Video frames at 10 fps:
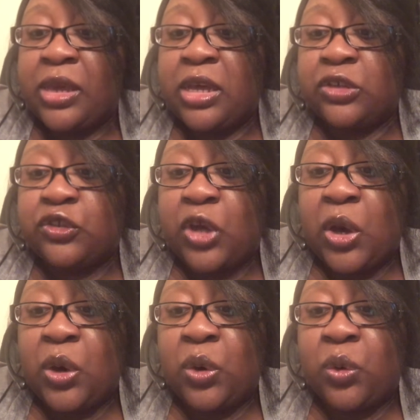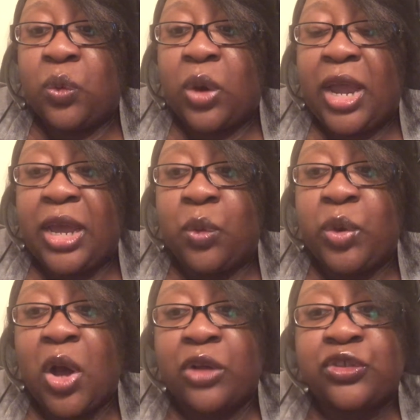So
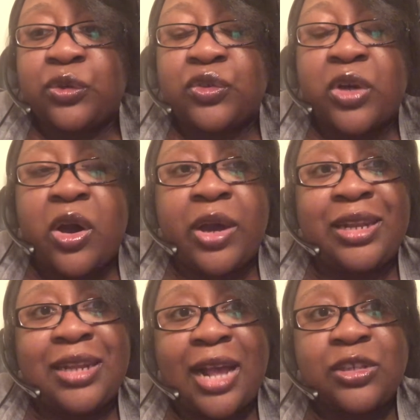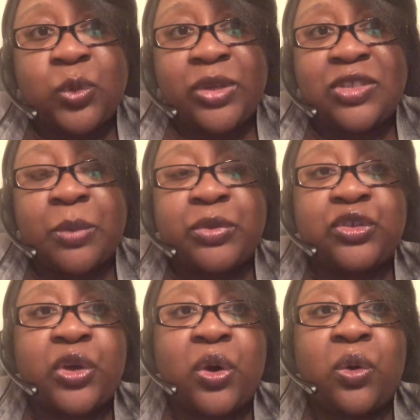we also saw in last week's
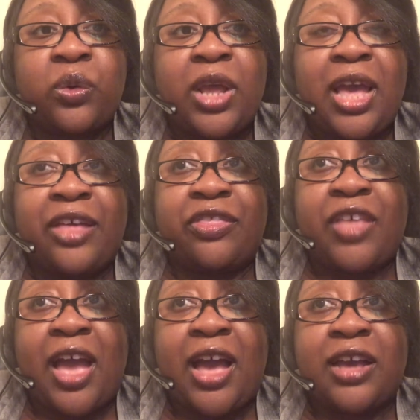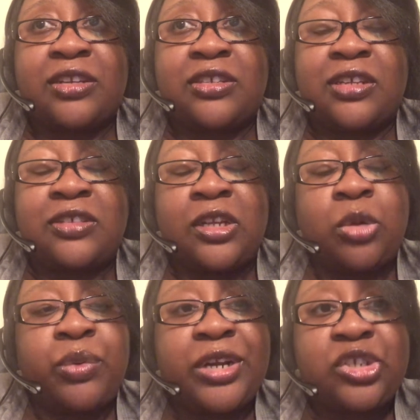episode that in
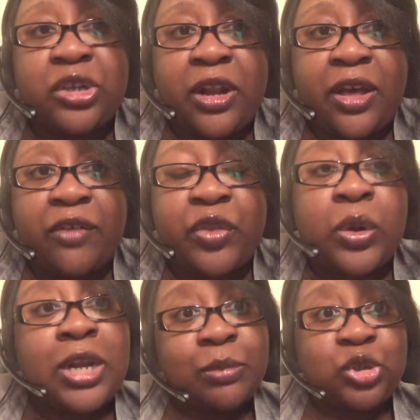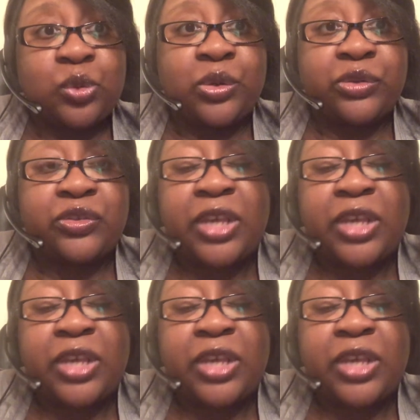celebration of their nuptials,